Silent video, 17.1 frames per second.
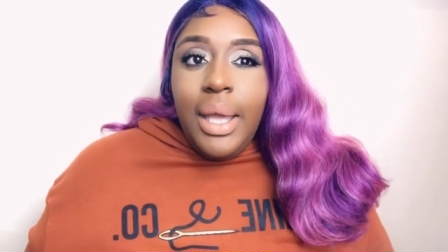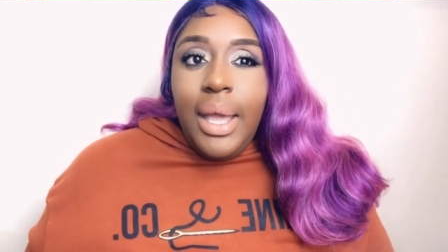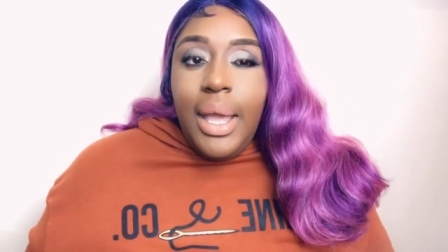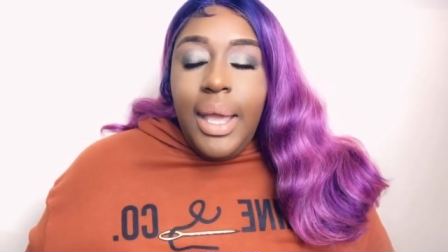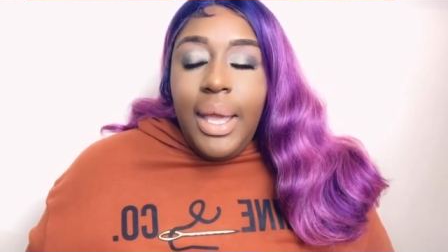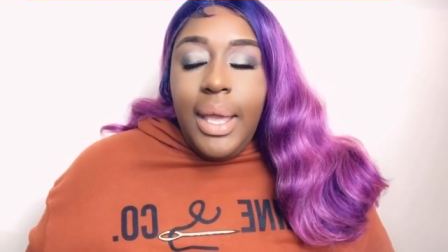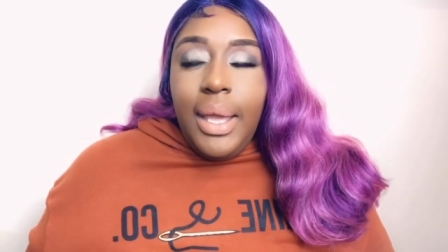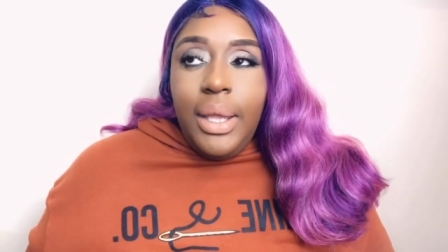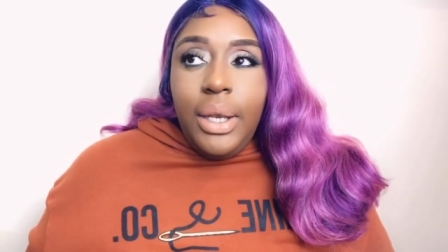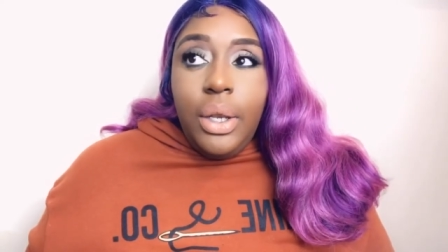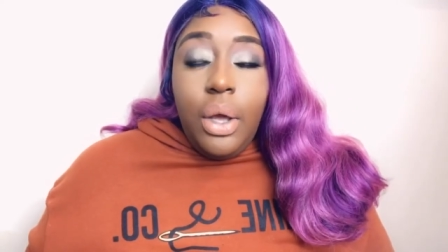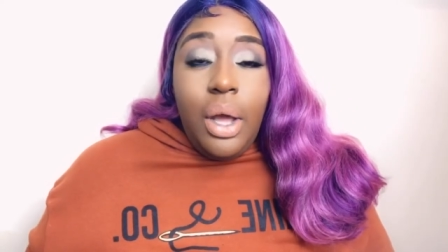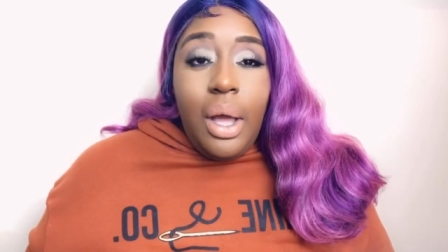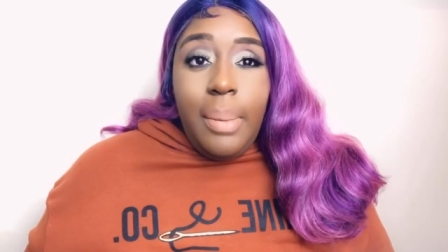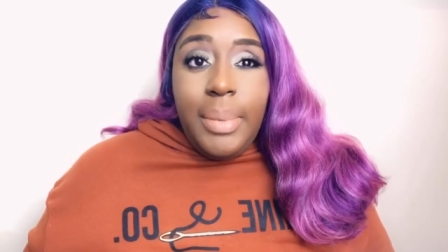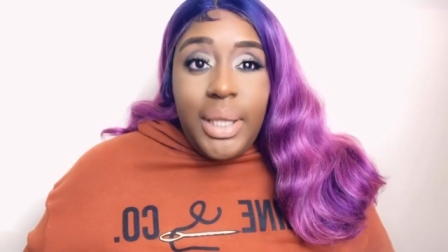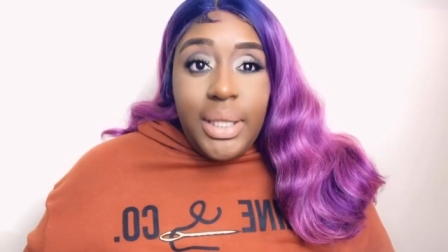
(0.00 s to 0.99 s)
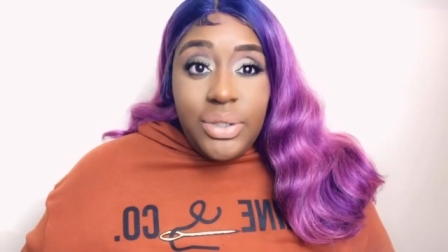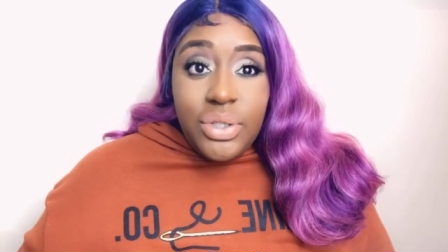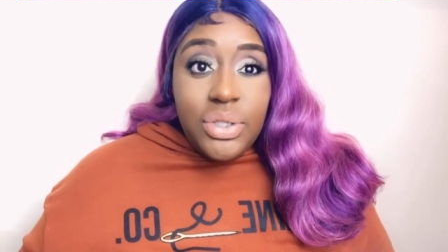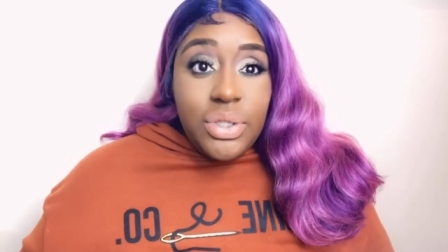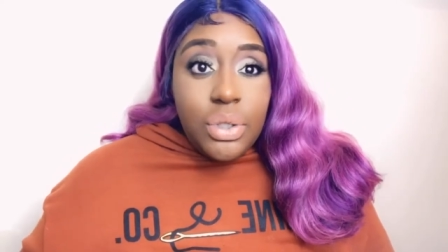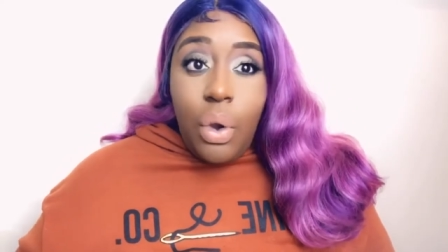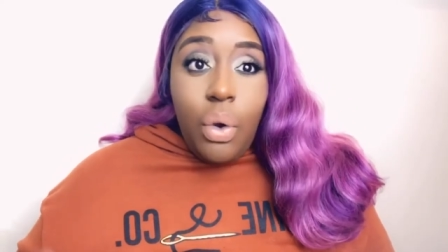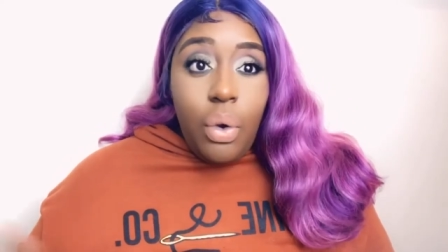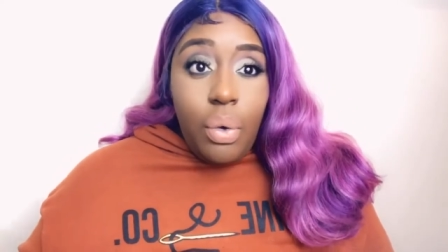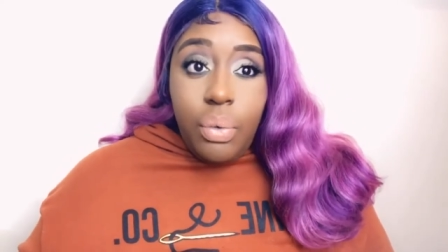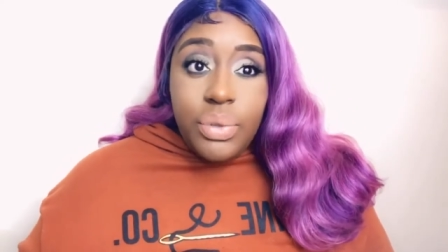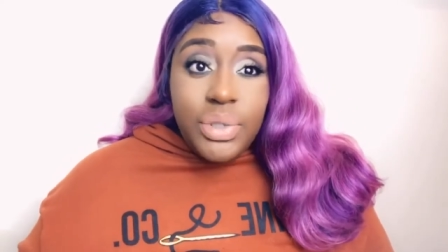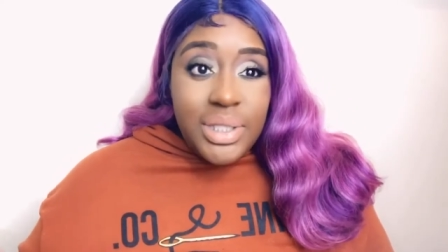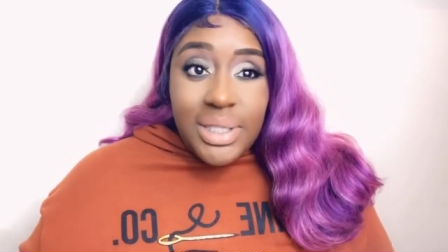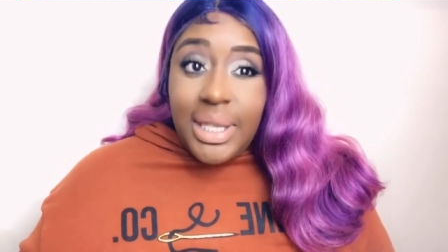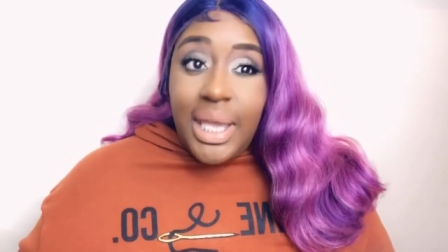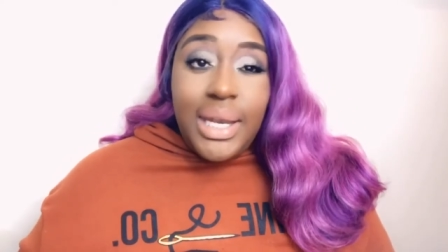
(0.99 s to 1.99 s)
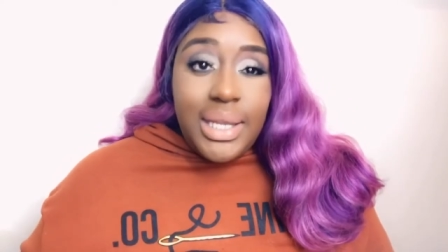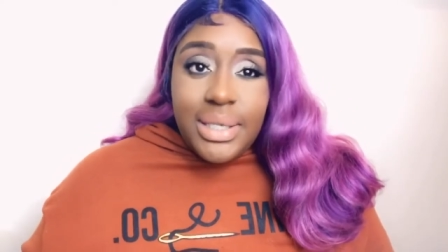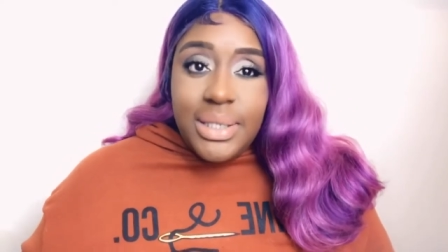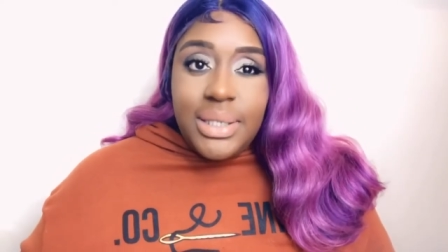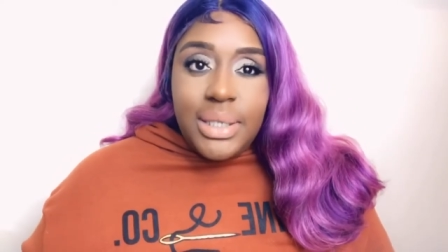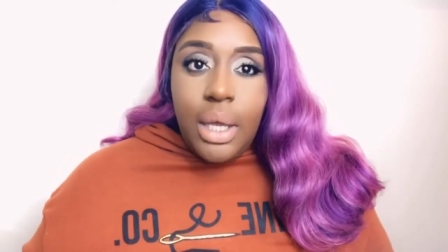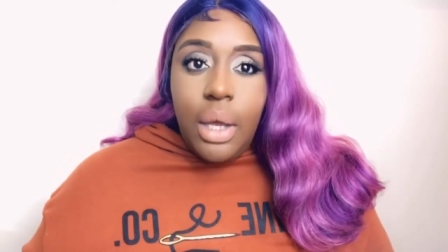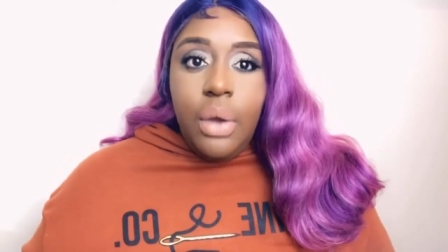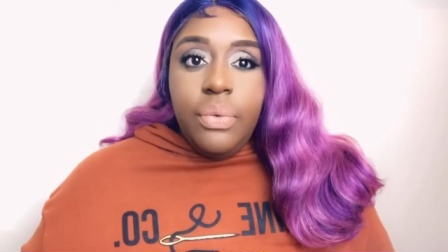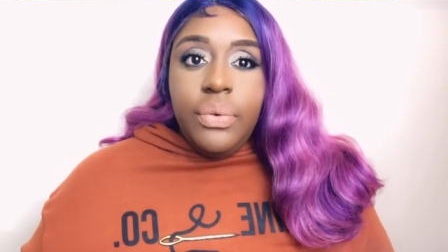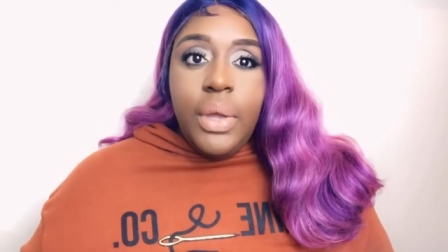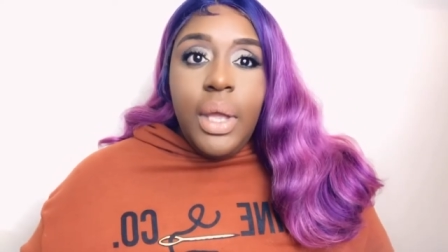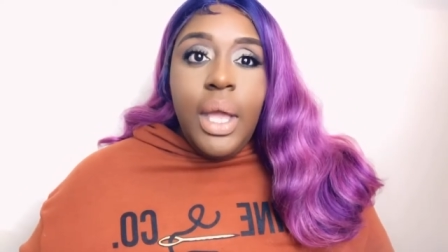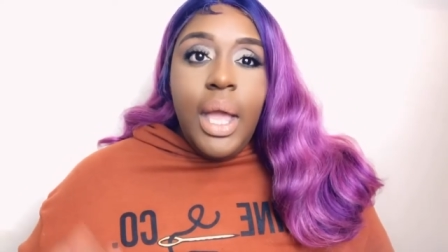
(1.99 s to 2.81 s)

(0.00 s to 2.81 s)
and I mean just the whole set itself